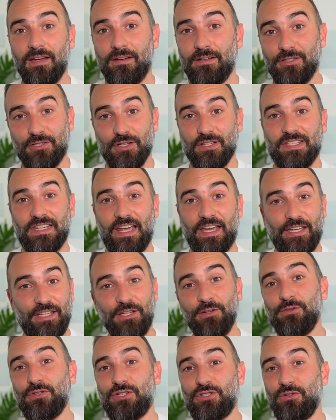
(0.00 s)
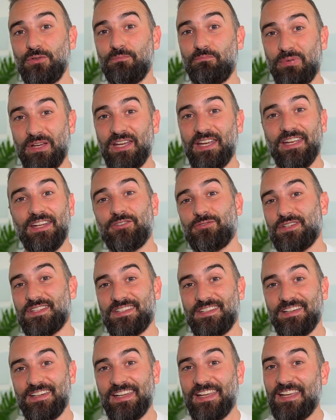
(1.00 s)
Just like you should be
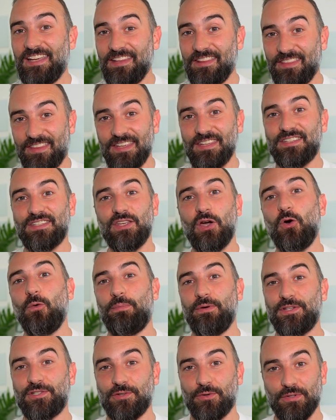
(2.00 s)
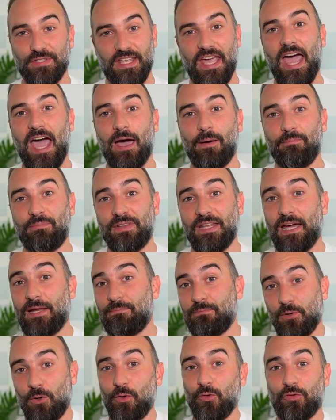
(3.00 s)
interested in this open source app
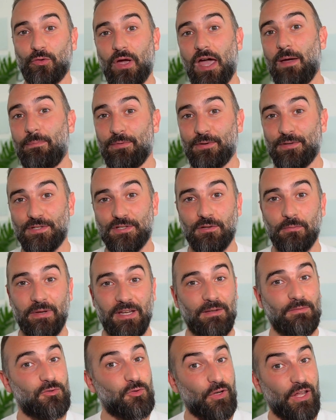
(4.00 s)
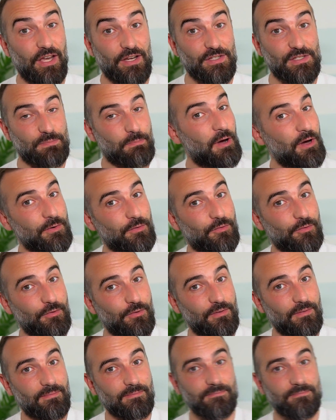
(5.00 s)
that also happens to be today's sponsor.